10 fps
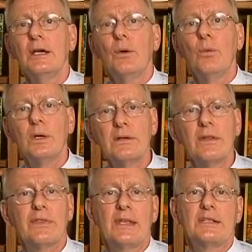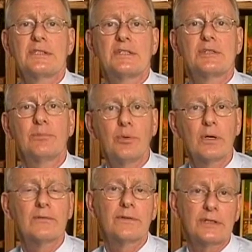One of the things that's
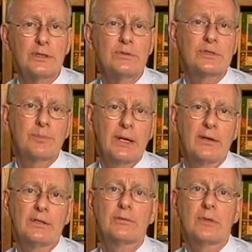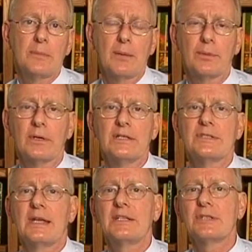important for you as a parent to remember is
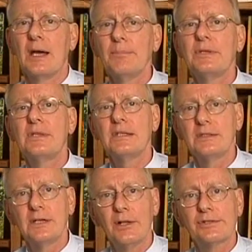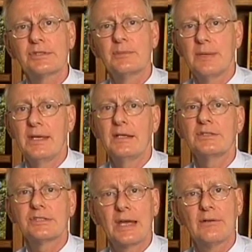that it's up to the adults to make
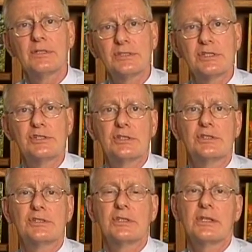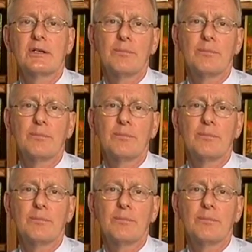sound decisions that are